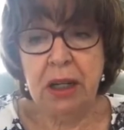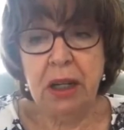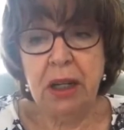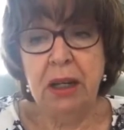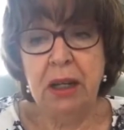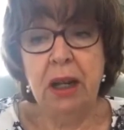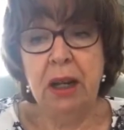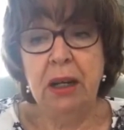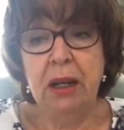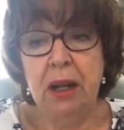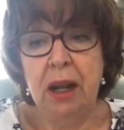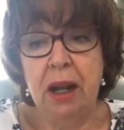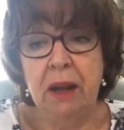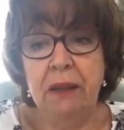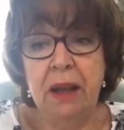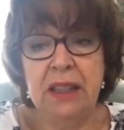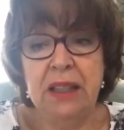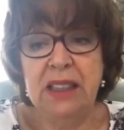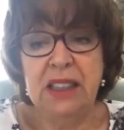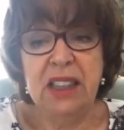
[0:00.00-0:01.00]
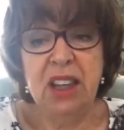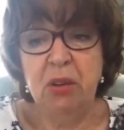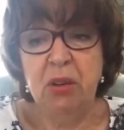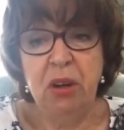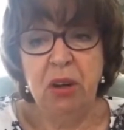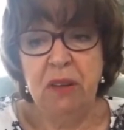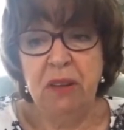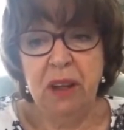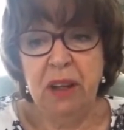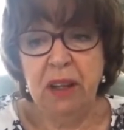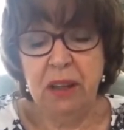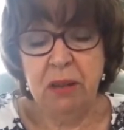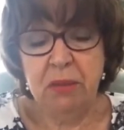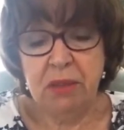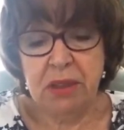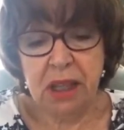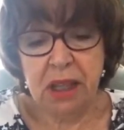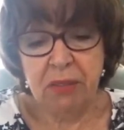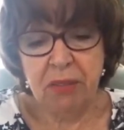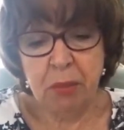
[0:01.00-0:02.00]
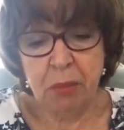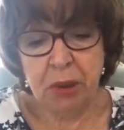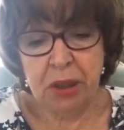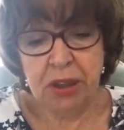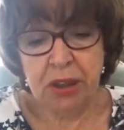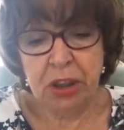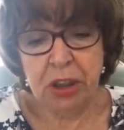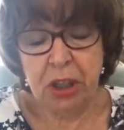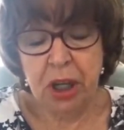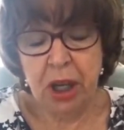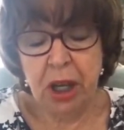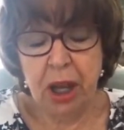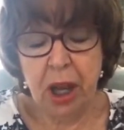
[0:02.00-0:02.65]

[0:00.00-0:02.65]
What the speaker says: and that's the only thing that was ever printed,